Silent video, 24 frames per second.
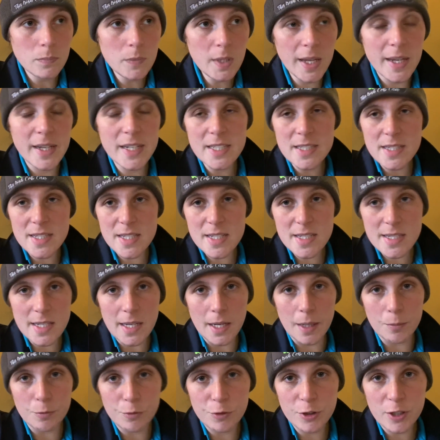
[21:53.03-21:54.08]
And it's the
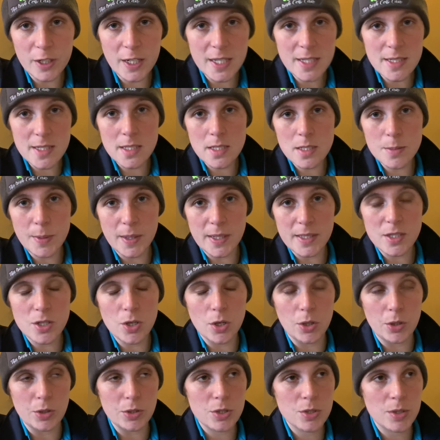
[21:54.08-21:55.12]
same for a kissing spines
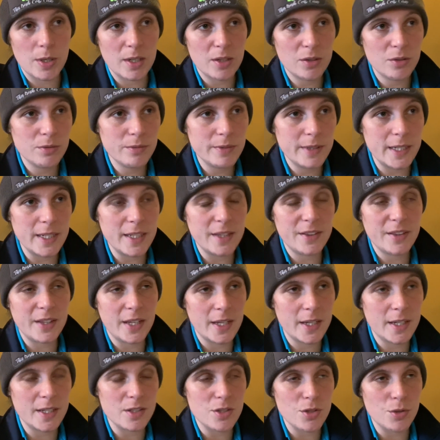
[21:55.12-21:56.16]
horse. So I don't really
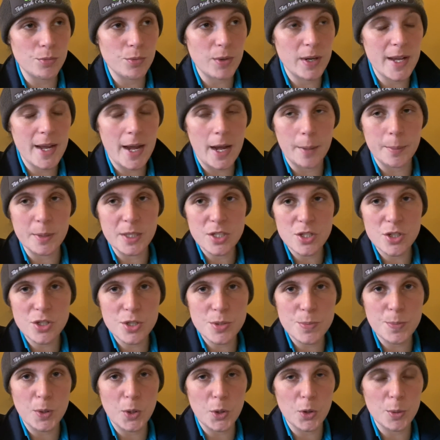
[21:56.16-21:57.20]
think it's a rehab. It's
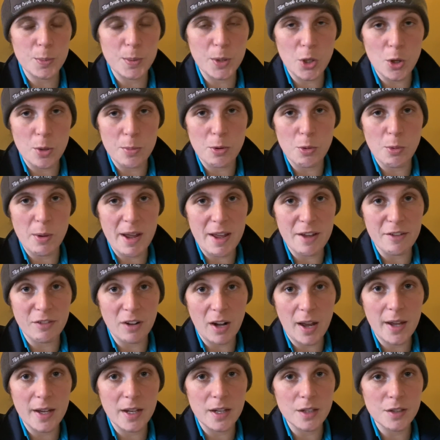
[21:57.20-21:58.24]
just going to become a way of
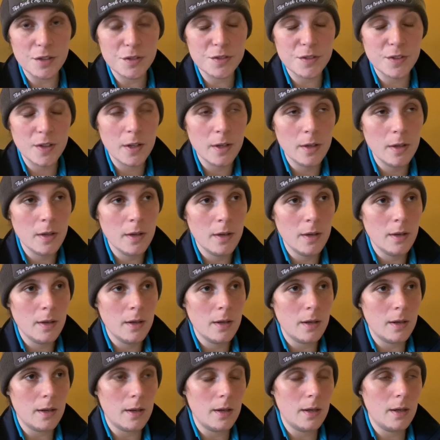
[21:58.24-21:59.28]
life.
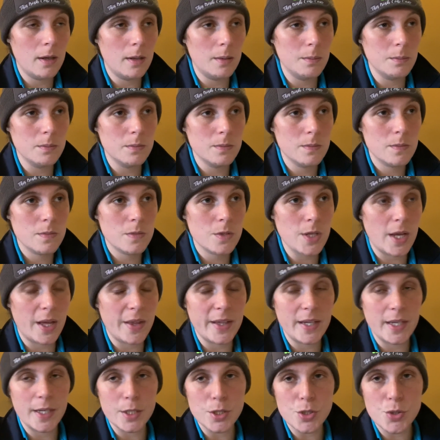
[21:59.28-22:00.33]
So I
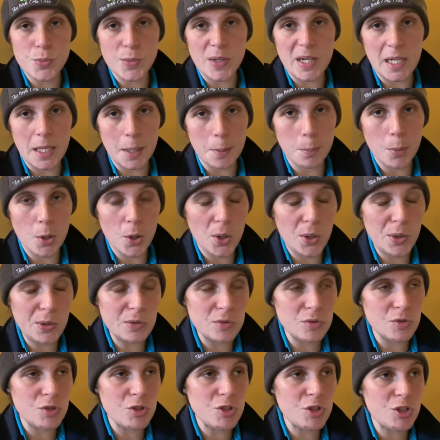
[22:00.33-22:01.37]
think it's really
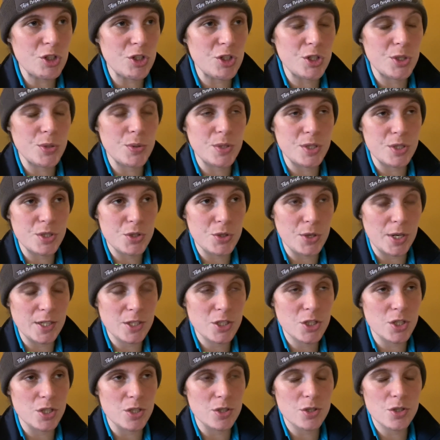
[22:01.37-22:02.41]
important to do your
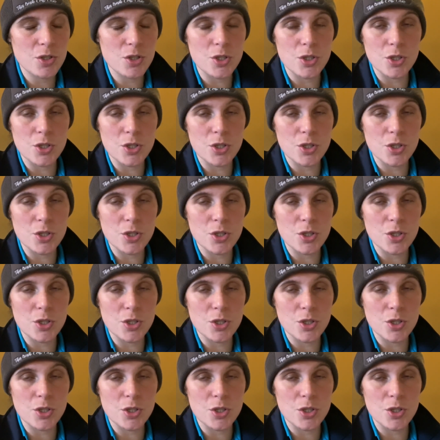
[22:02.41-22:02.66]
stretches, to